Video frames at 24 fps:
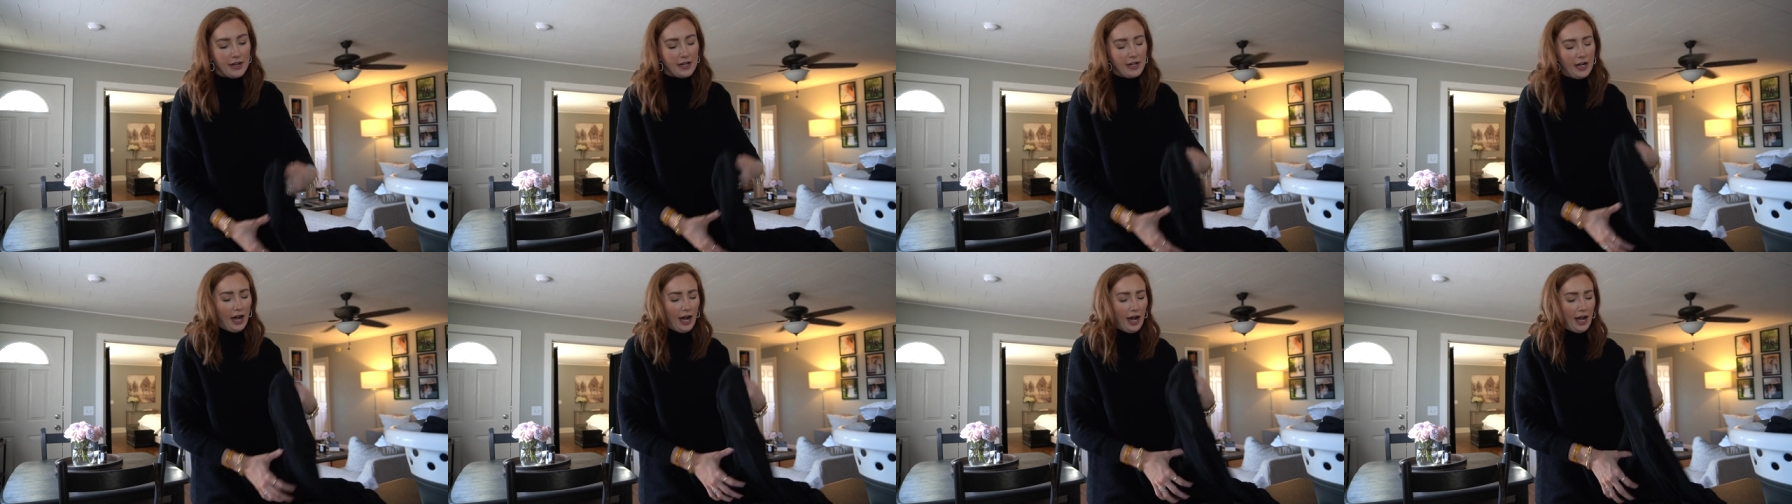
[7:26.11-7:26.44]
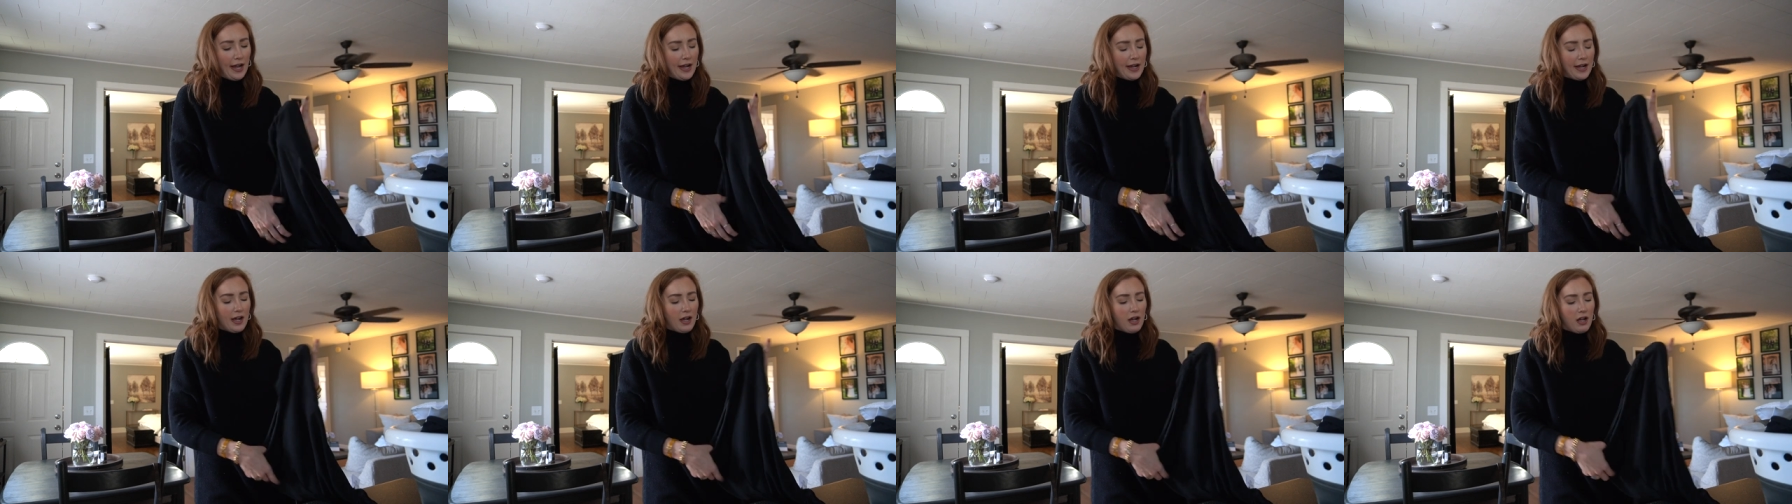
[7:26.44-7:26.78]
and
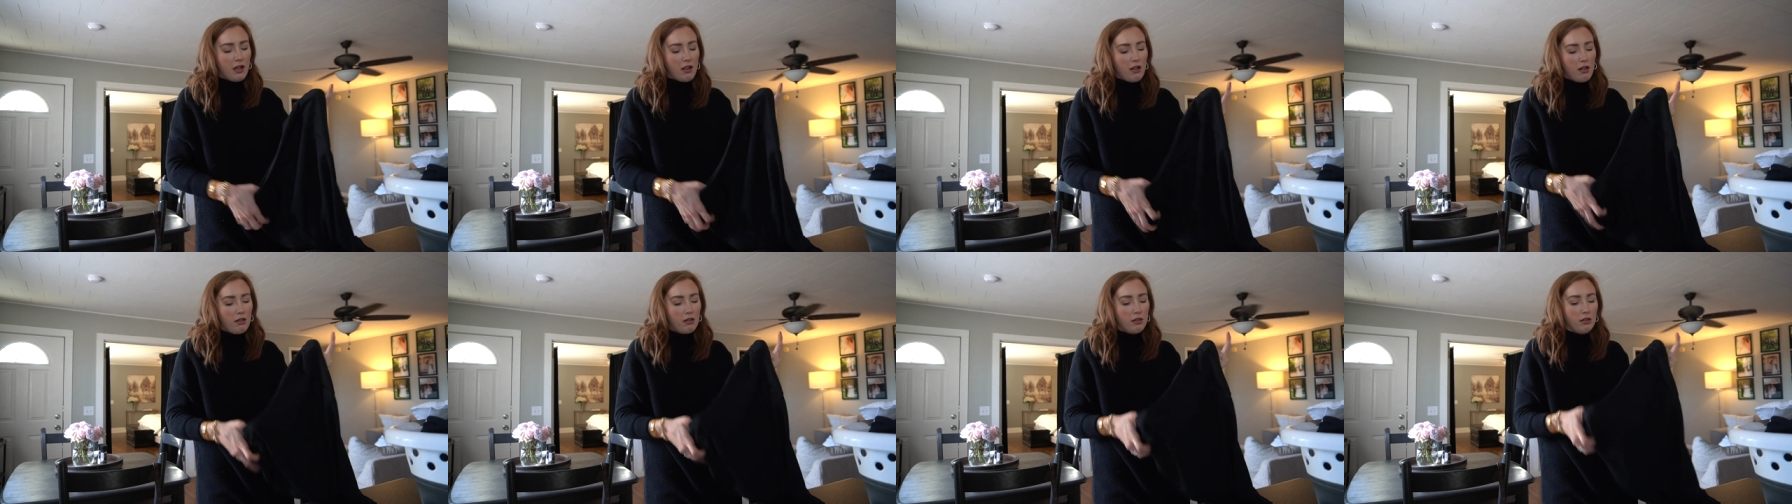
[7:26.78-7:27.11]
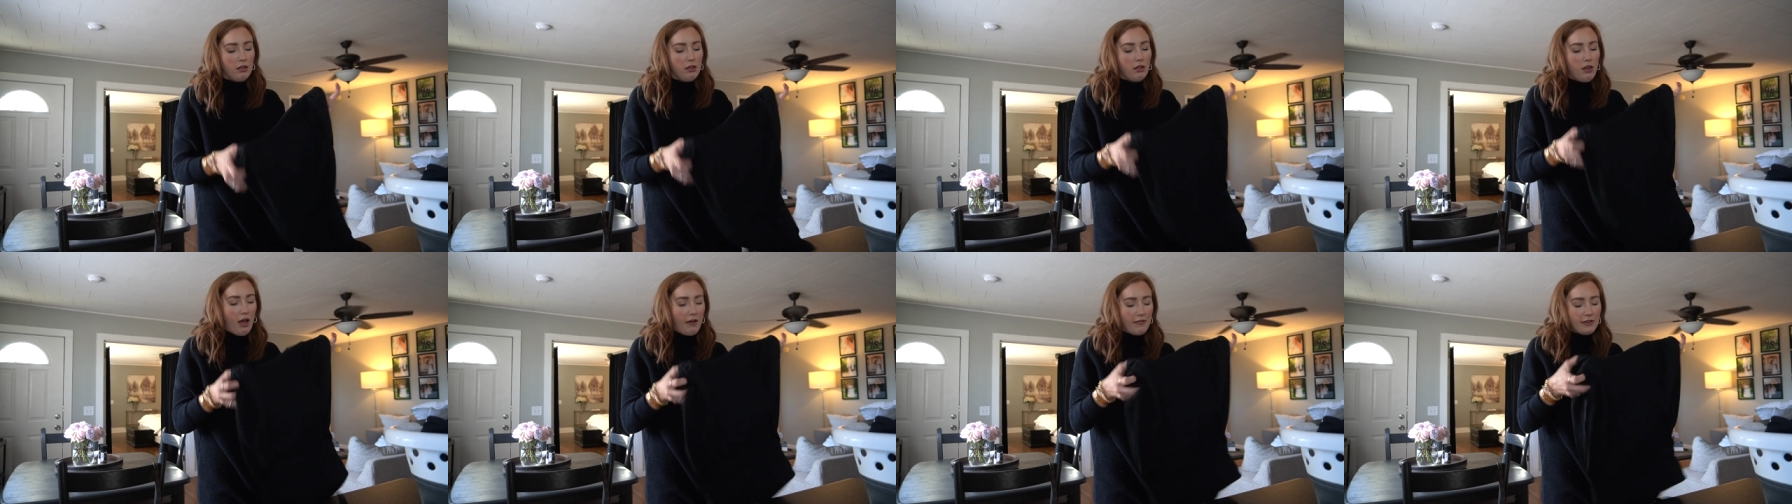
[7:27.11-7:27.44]
I
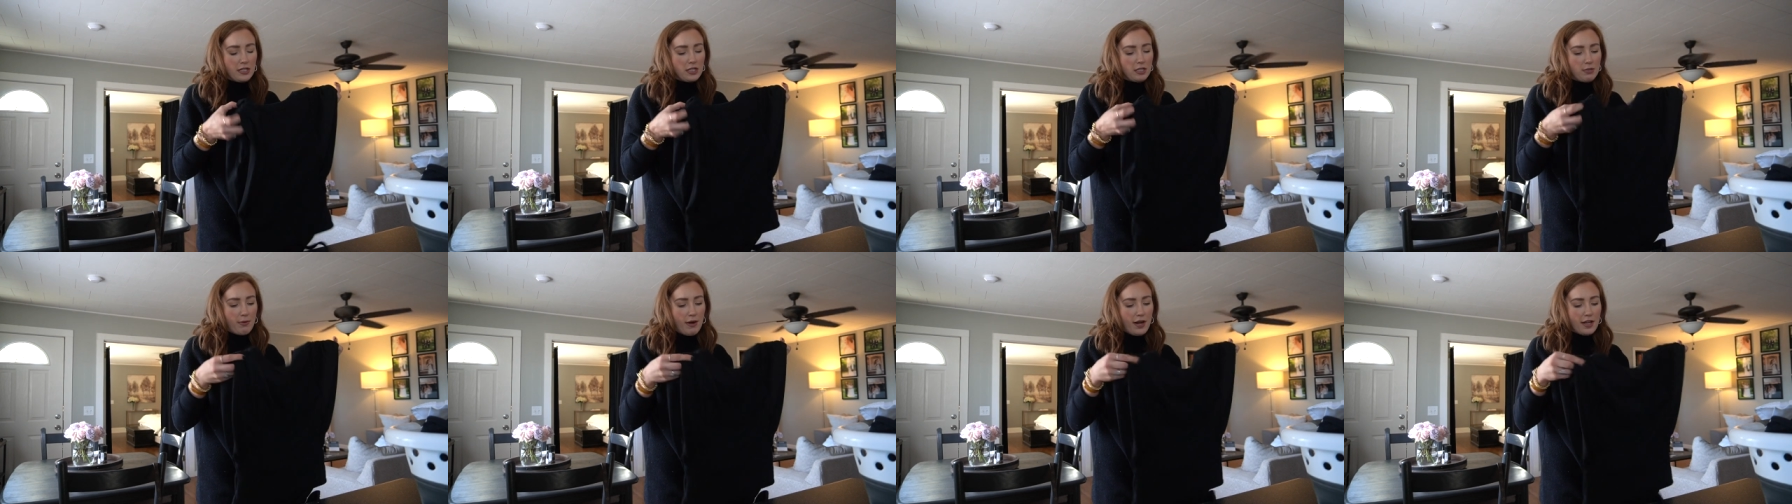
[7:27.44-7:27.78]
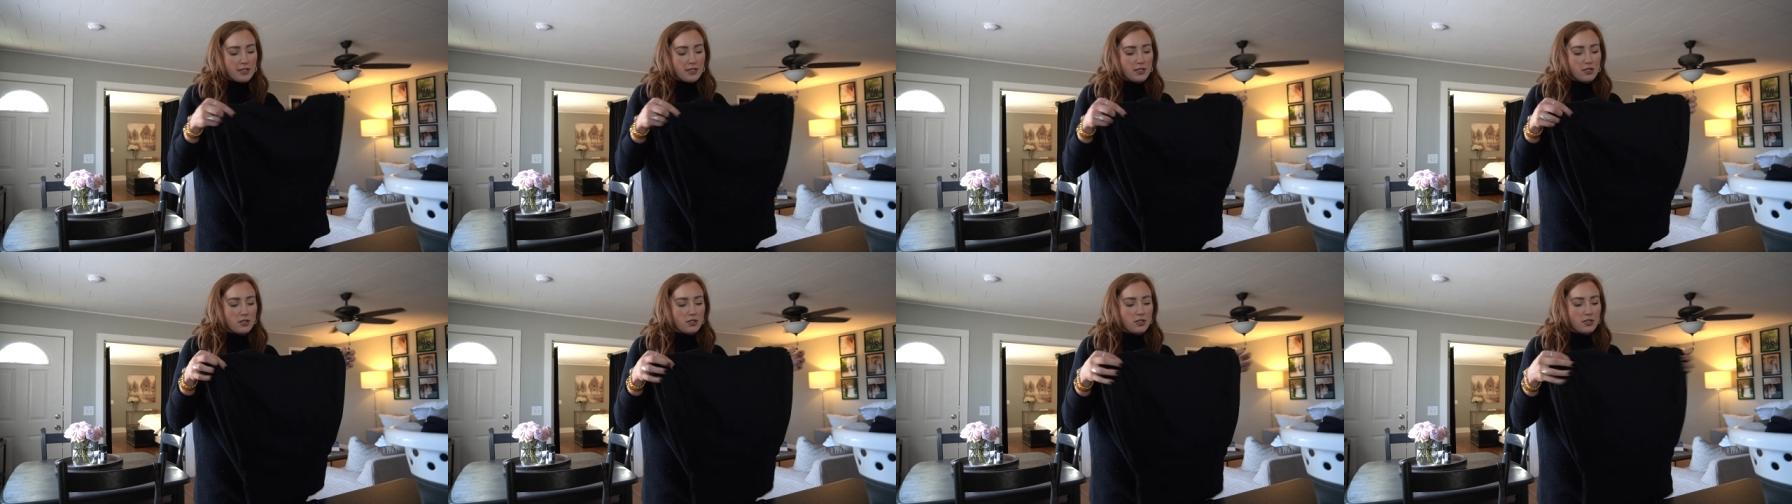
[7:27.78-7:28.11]
love
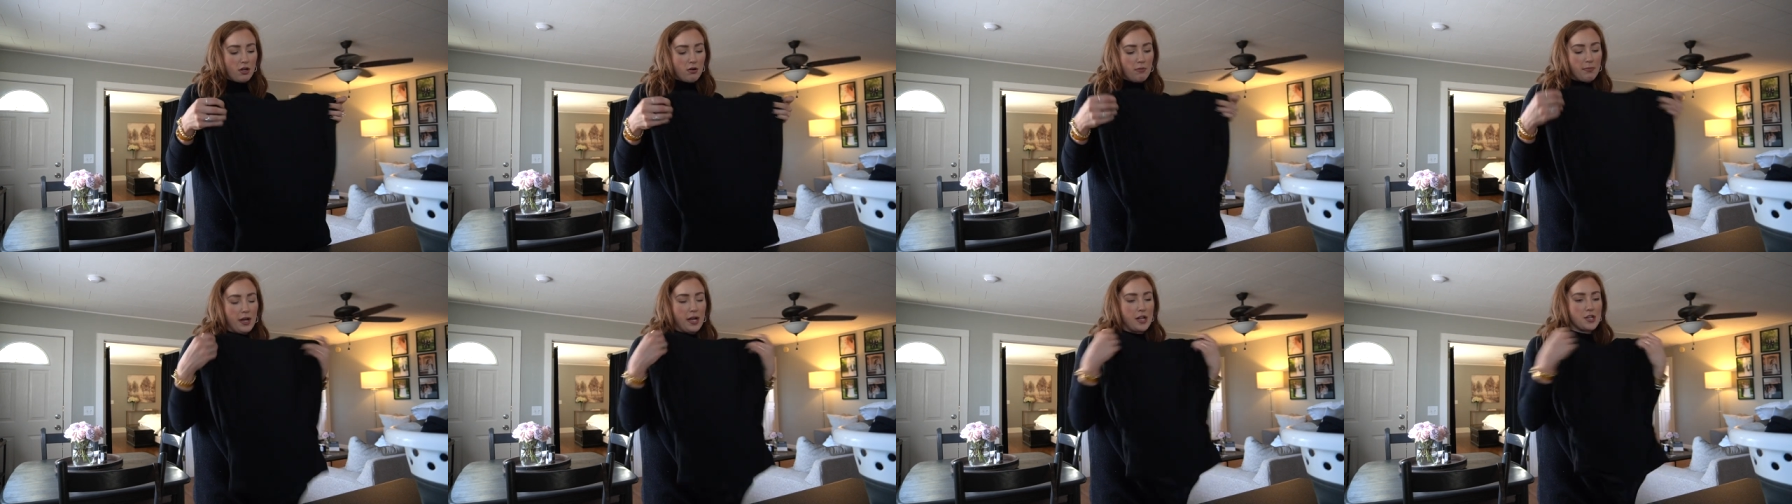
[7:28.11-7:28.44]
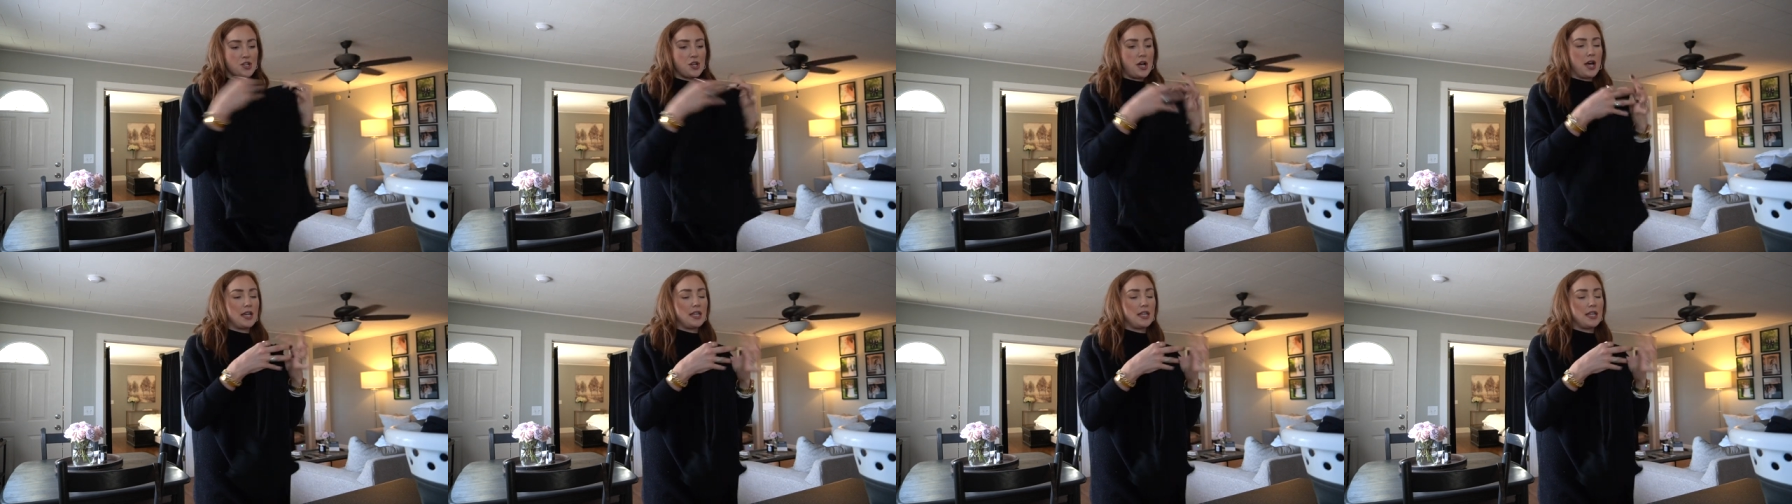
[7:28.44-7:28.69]
Express so much.